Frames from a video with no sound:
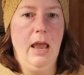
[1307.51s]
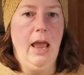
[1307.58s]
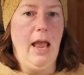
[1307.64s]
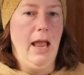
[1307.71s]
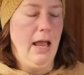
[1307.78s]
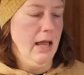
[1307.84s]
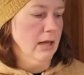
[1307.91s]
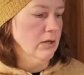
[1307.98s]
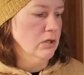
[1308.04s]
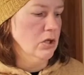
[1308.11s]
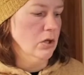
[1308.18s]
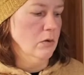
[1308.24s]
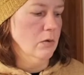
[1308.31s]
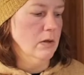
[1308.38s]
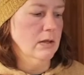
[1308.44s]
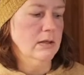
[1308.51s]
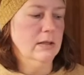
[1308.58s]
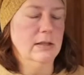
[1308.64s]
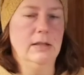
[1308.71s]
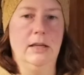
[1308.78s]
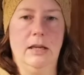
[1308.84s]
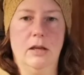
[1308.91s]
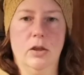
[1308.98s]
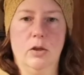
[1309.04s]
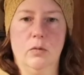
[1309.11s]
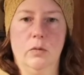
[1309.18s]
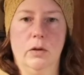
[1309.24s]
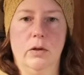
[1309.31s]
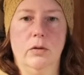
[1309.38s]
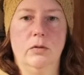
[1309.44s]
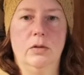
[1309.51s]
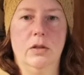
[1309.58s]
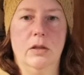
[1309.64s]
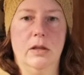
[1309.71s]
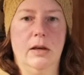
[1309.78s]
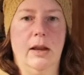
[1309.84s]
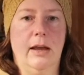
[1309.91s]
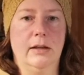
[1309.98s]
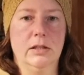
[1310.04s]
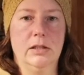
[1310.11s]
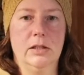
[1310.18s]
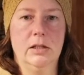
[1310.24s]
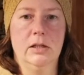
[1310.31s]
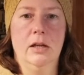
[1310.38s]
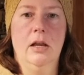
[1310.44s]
and you can see it through to the next